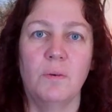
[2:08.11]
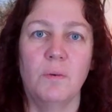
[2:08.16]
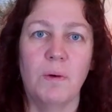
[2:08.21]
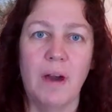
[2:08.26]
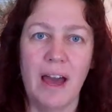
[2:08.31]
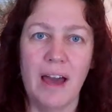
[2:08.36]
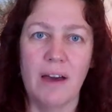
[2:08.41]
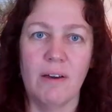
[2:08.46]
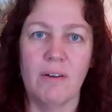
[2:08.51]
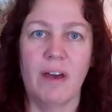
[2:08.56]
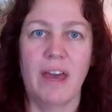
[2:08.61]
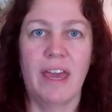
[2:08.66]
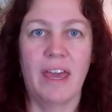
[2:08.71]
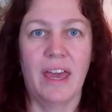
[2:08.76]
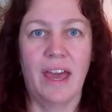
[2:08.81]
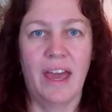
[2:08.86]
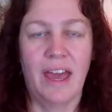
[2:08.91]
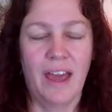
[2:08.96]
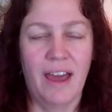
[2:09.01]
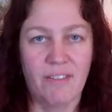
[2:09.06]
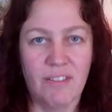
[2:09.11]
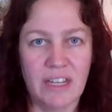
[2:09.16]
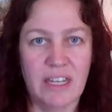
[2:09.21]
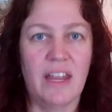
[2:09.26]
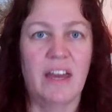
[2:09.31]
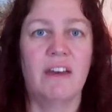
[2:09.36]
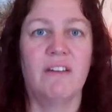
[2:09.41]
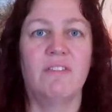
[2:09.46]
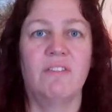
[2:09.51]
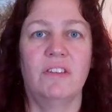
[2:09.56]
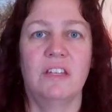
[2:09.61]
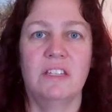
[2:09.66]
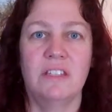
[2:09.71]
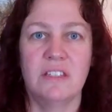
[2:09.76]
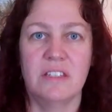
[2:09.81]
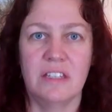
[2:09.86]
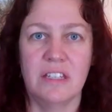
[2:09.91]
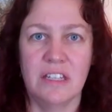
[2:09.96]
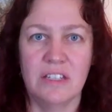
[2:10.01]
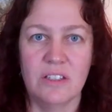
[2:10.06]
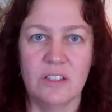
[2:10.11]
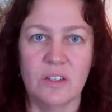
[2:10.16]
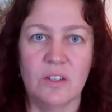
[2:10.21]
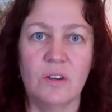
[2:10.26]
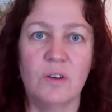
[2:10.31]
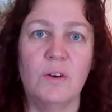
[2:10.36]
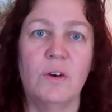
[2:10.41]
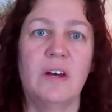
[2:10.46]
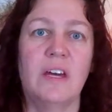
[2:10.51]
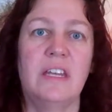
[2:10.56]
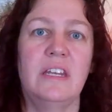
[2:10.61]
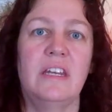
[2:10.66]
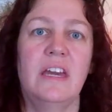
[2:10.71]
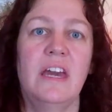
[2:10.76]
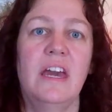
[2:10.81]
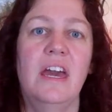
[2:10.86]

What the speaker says: wow, I have enough, it's good.